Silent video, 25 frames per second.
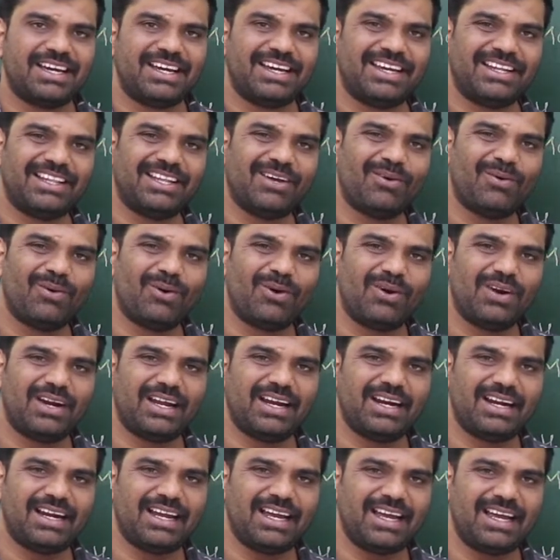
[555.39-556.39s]
In the
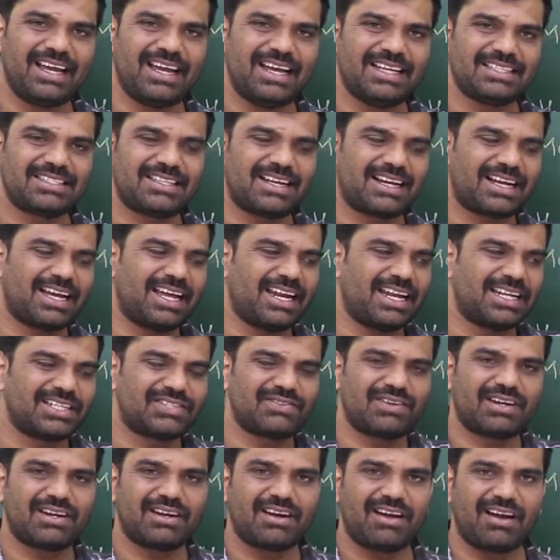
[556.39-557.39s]
olden days, the
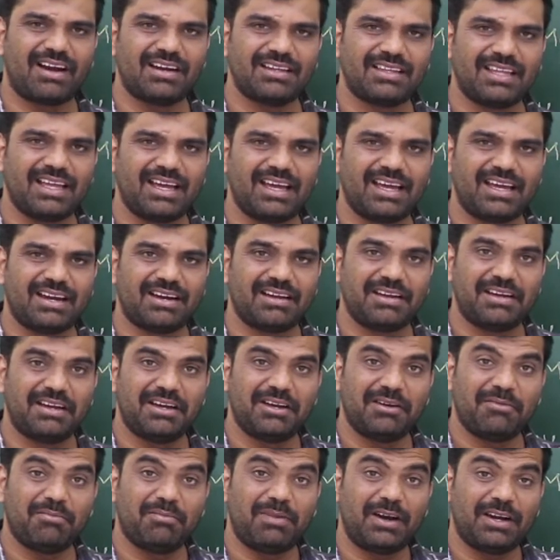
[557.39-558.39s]
colors were not there.
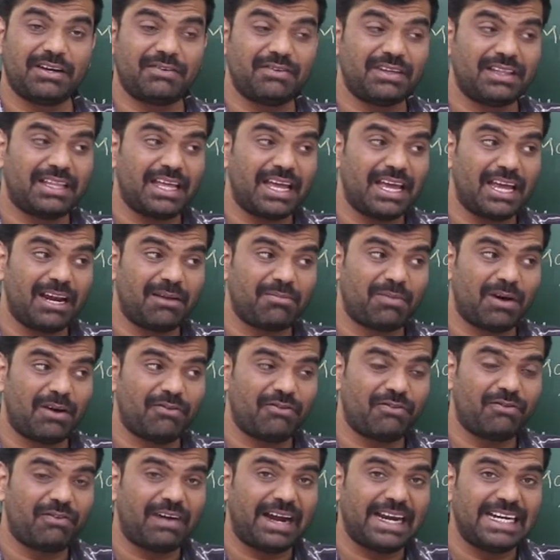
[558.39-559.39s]
But with the help
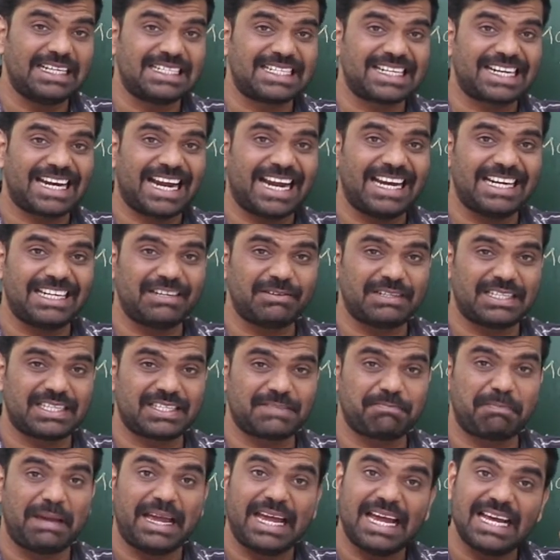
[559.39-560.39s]
of white
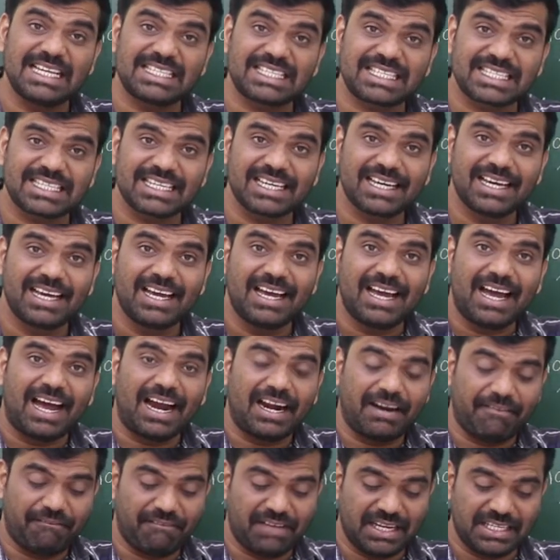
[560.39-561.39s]
rice paste
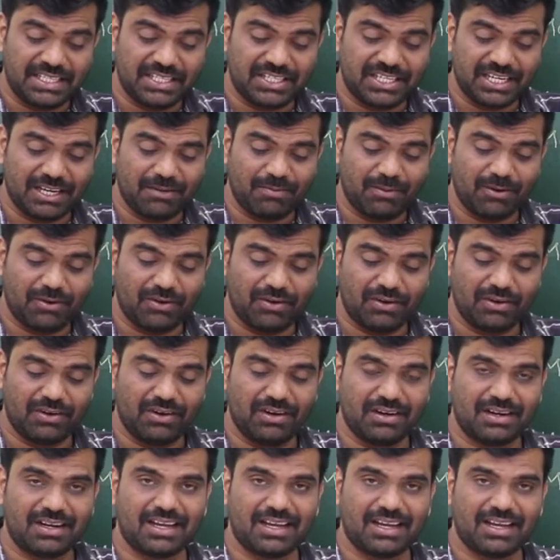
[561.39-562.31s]
and vegetable